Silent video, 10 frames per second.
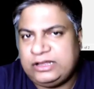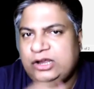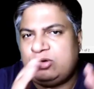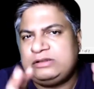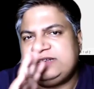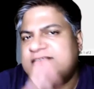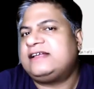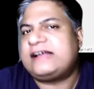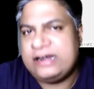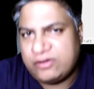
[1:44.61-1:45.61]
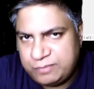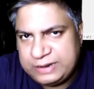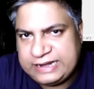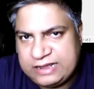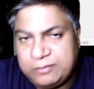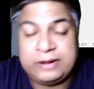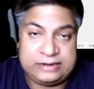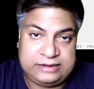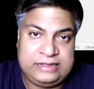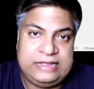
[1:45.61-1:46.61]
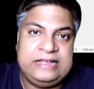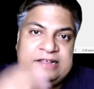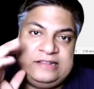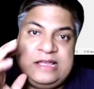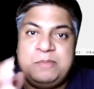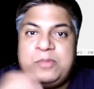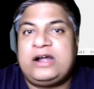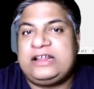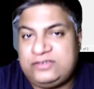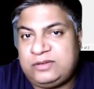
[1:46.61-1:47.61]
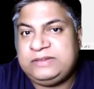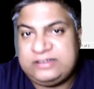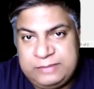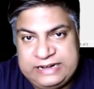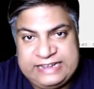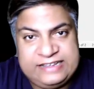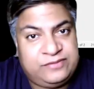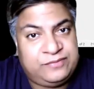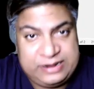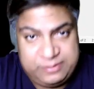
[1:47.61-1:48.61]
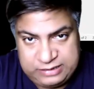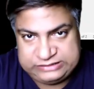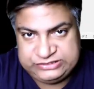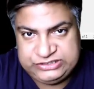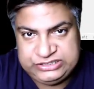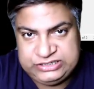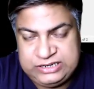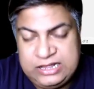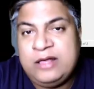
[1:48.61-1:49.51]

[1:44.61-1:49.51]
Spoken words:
They know this is a kind of meeting, but the importance of this meeting is very much.